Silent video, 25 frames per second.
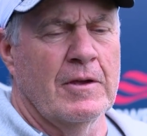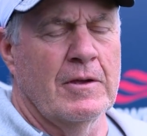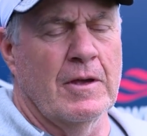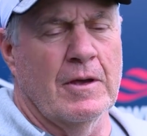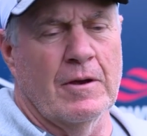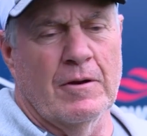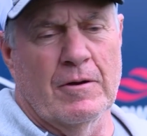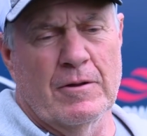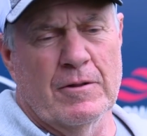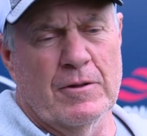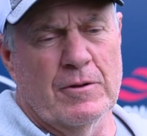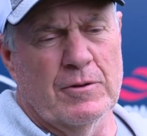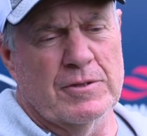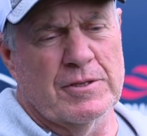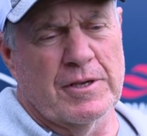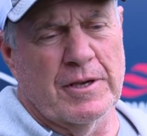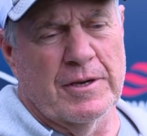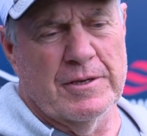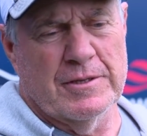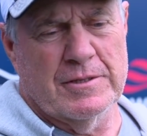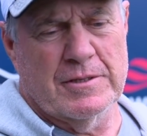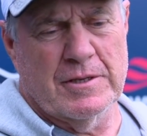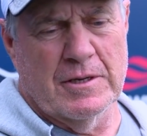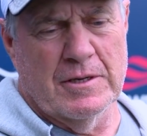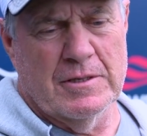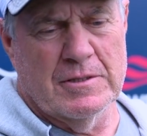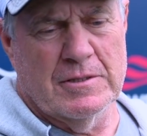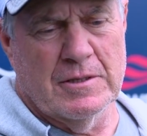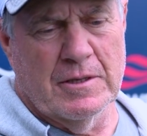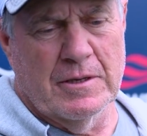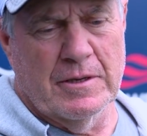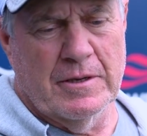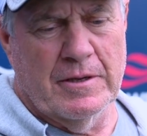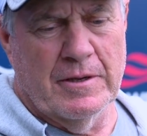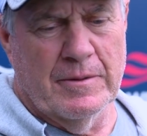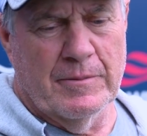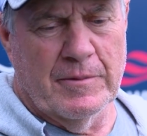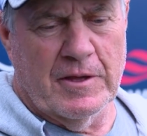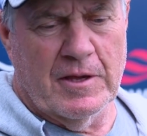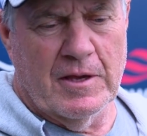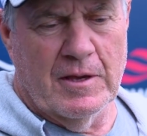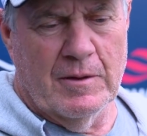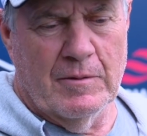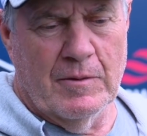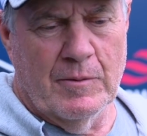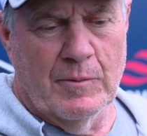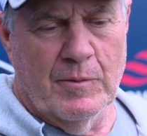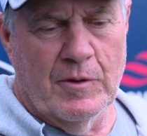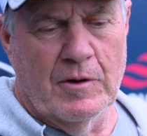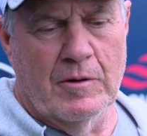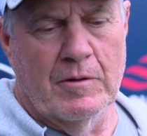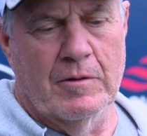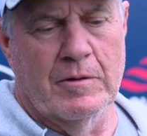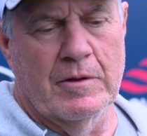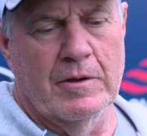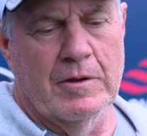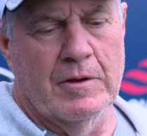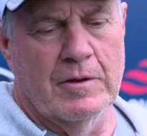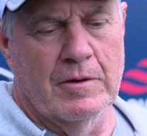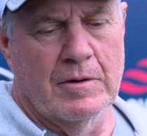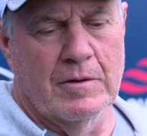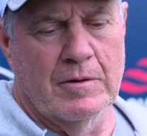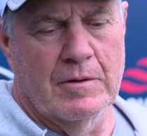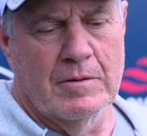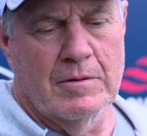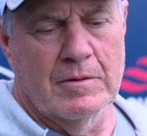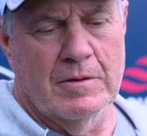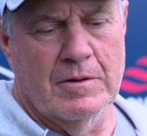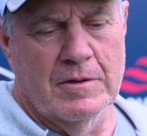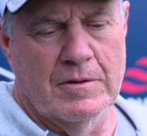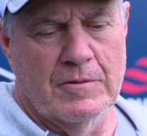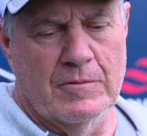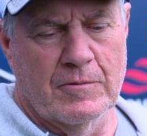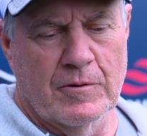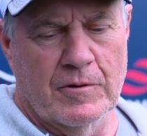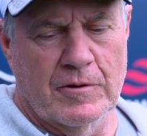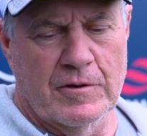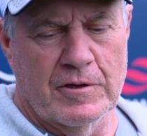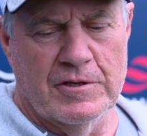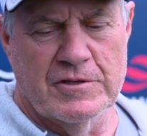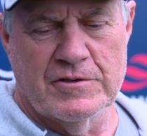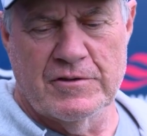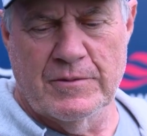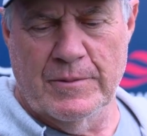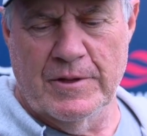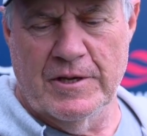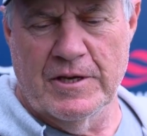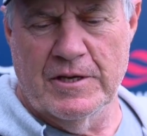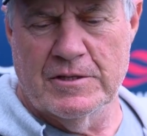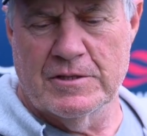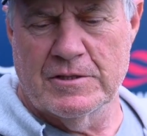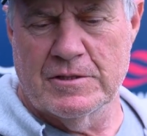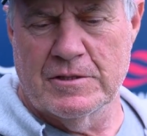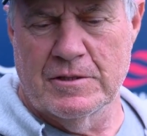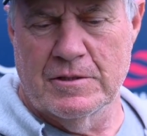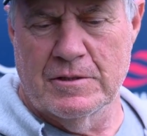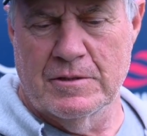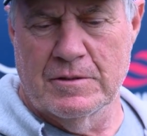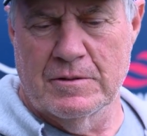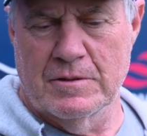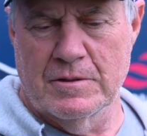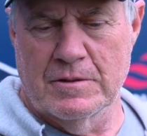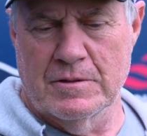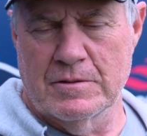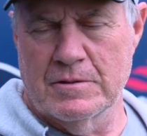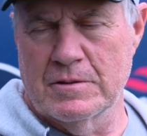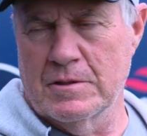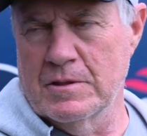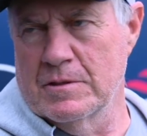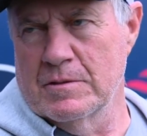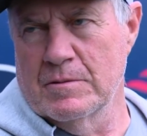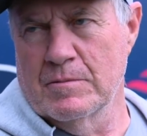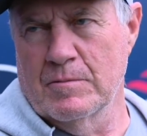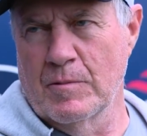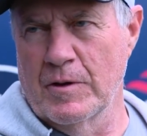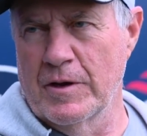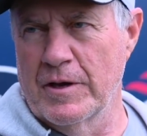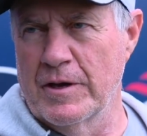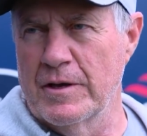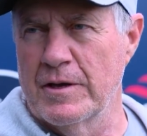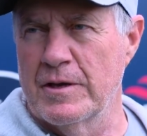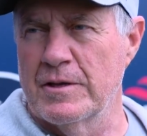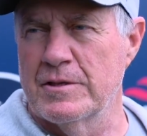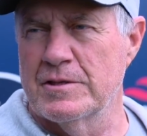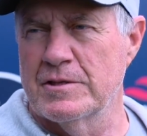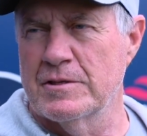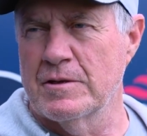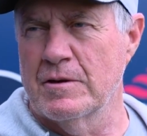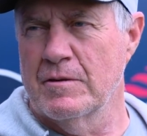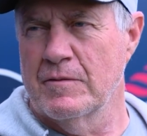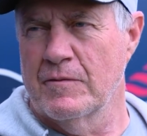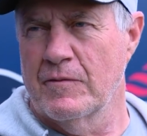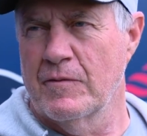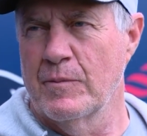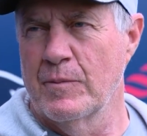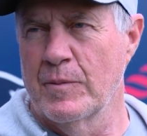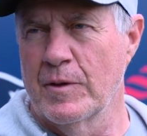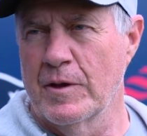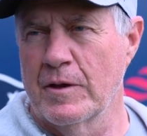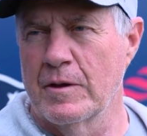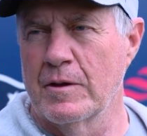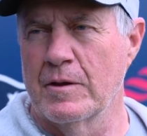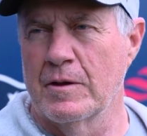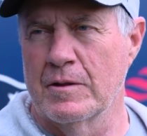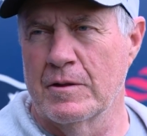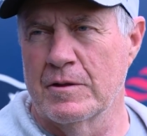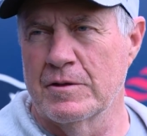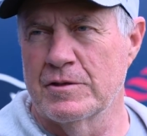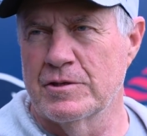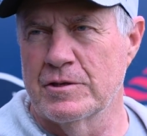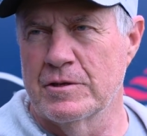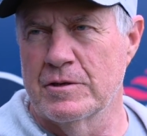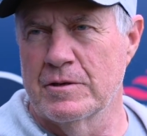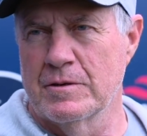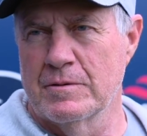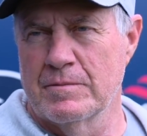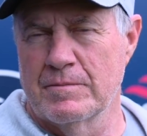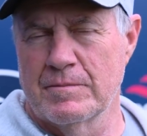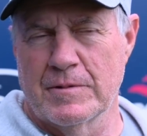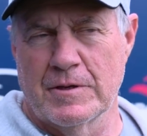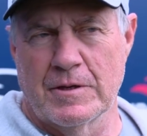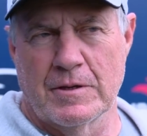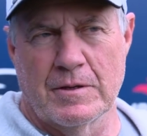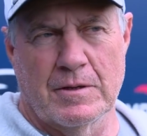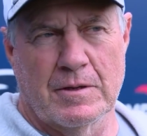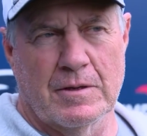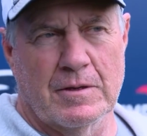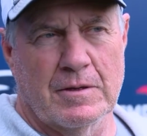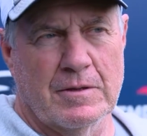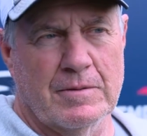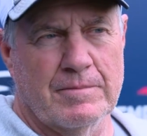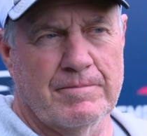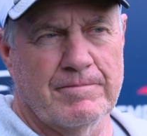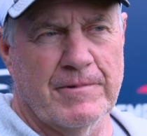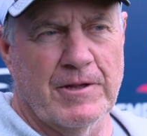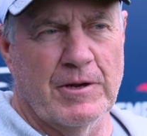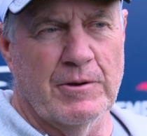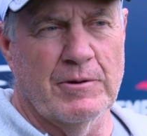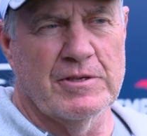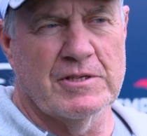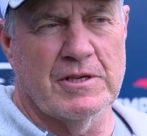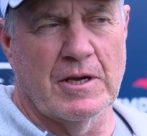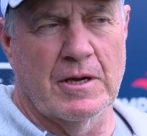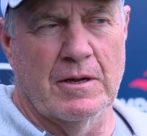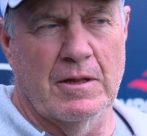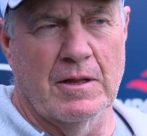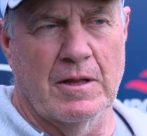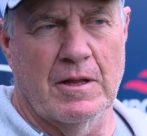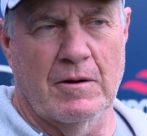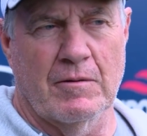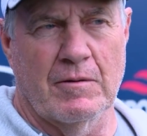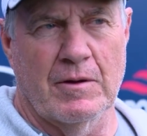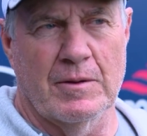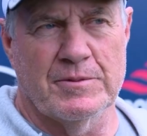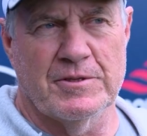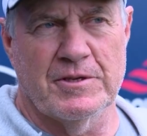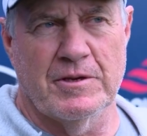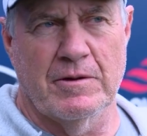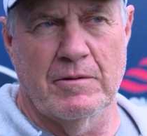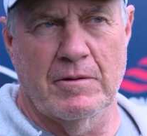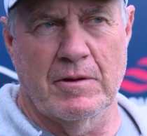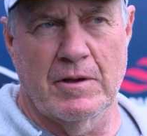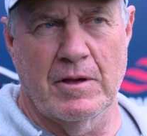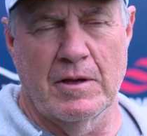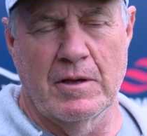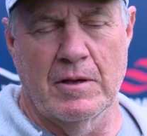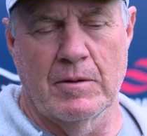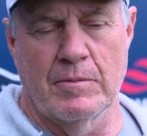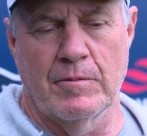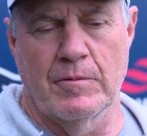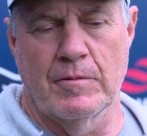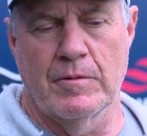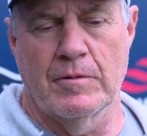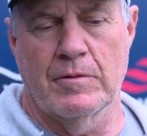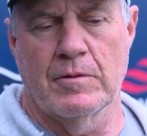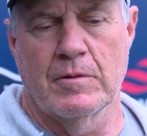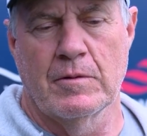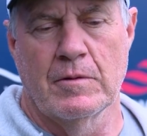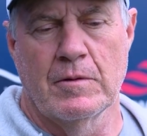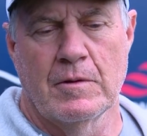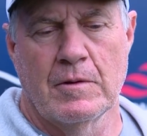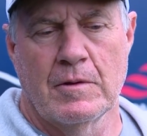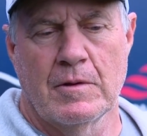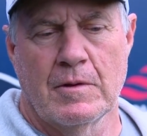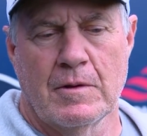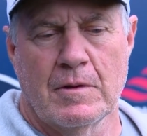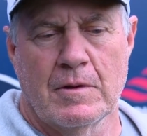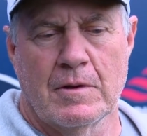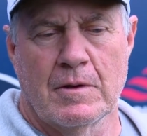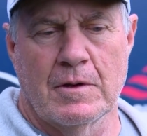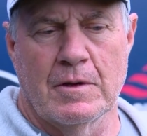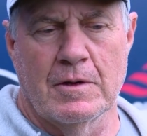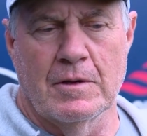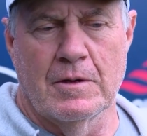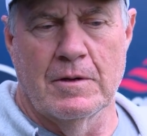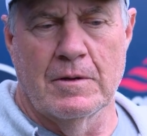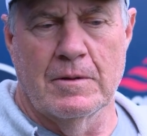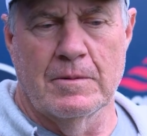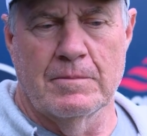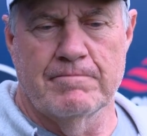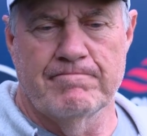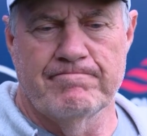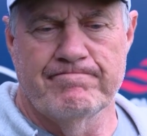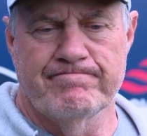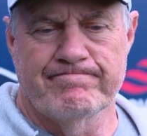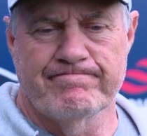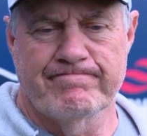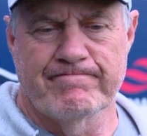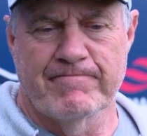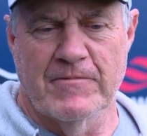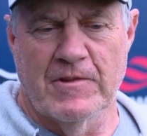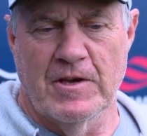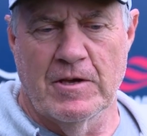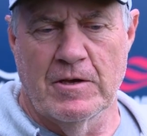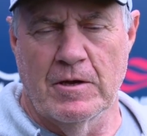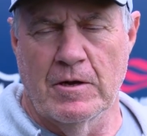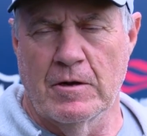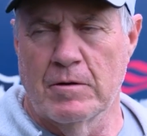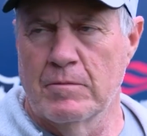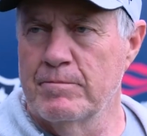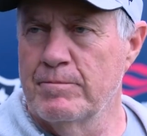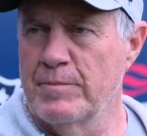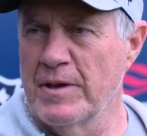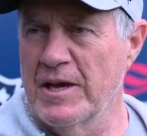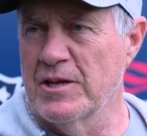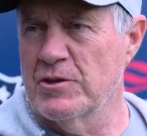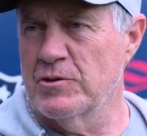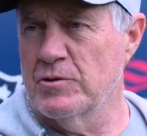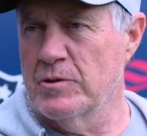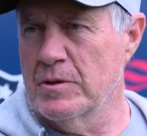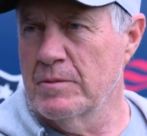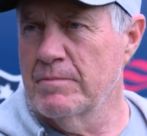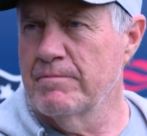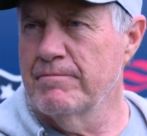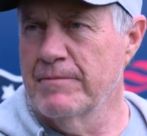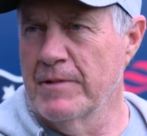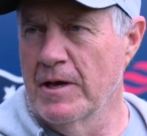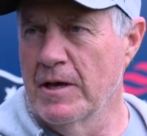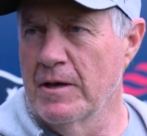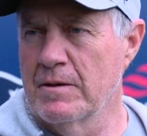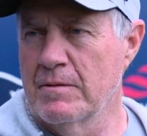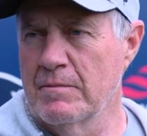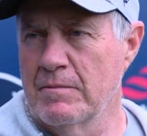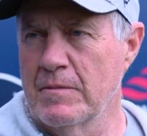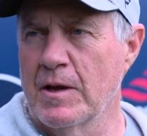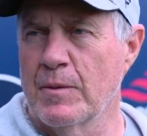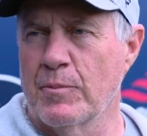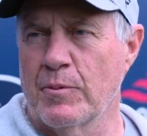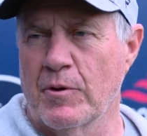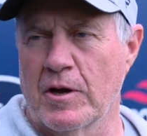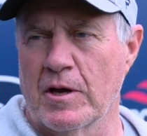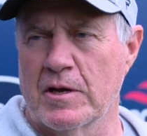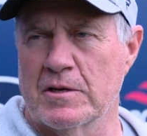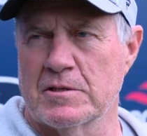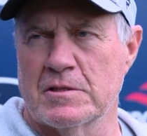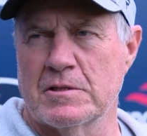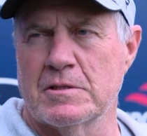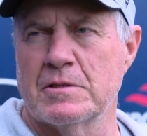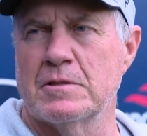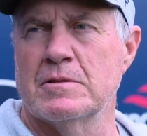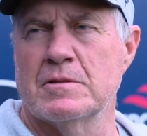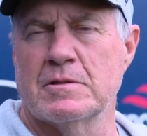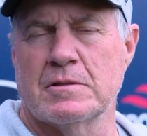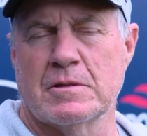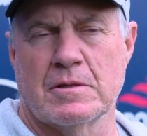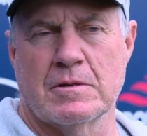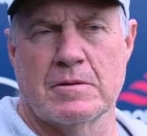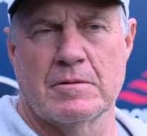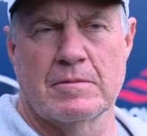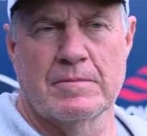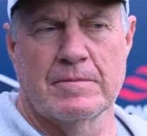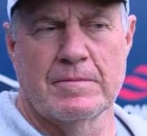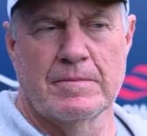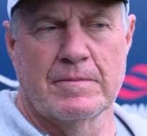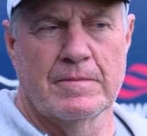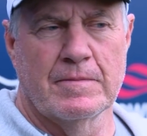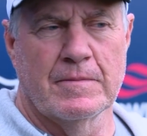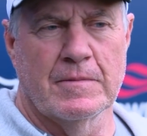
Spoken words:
Yeah, all those guys like him that came in the middle of the year, rookies from last year, that they're way ahead starting from the beginning this year. And, you know, he's gotten a lot of reps here in camp with, you know, Patrick not practicing, so.